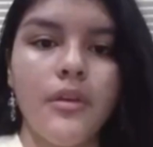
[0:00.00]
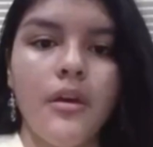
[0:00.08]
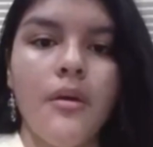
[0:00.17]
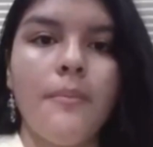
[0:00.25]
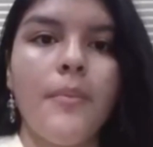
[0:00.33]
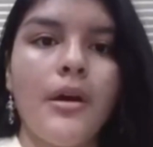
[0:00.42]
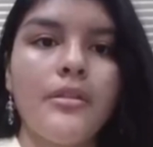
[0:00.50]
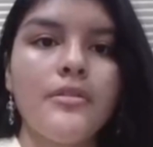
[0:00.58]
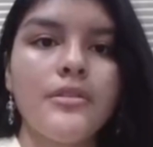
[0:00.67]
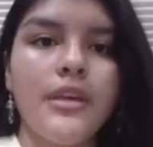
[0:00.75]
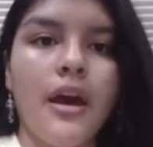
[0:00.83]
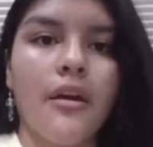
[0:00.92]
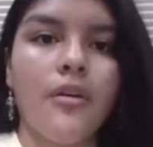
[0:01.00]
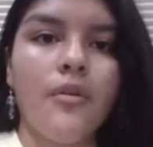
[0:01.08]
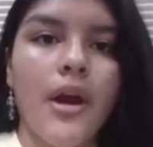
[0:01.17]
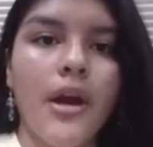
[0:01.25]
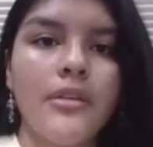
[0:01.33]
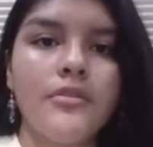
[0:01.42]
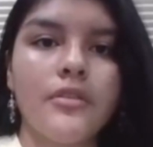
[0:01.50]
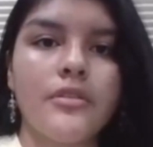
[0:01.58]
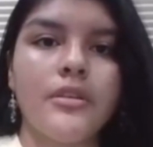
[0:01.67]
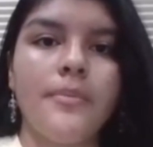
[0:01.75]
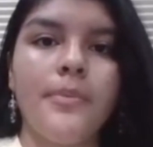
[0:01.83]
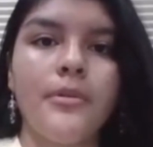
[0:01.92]
Monosaccharides are
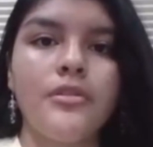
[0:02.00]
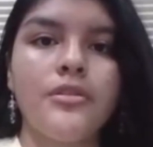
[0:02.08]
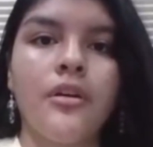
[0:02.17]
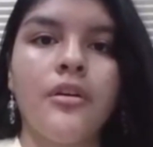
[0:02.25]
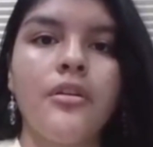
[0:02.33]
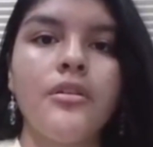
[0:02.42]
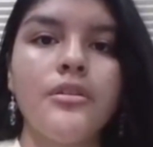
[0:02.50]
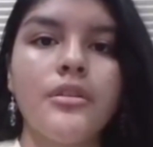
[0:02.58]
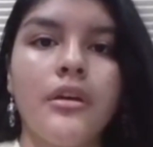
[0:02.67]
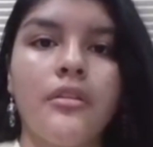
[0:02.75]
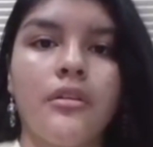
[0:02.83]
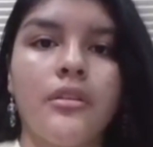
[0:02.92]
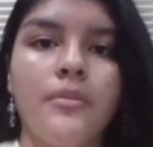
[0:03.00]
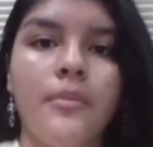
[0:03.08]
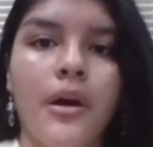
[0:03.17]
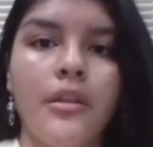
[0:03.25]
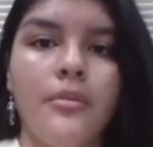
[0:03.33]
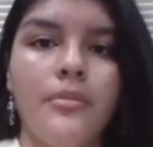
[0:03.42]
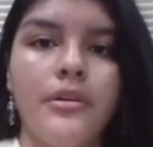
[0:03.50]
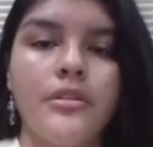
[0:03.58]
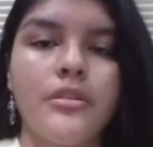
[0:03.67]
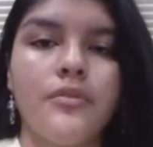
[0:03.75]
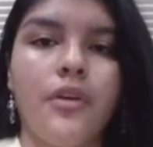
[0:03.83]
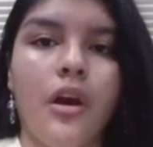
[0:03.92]
simple sugars and are the monomers
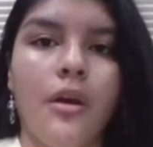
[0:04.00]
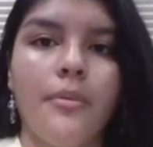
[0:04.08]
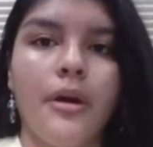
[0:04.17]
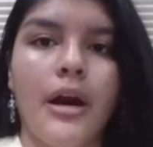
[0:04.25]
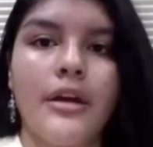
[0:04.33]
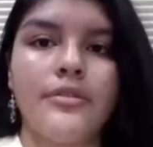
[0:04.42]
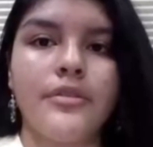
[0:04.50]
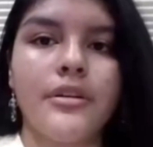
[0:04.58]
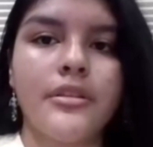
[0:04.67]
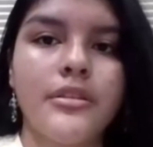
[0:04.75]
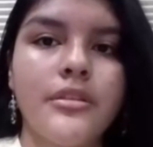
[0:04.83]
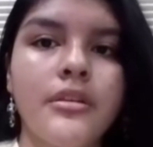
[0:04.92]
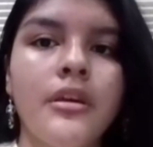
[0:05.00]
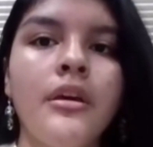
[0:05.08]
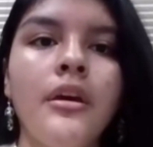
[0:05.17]
of carbohydrates.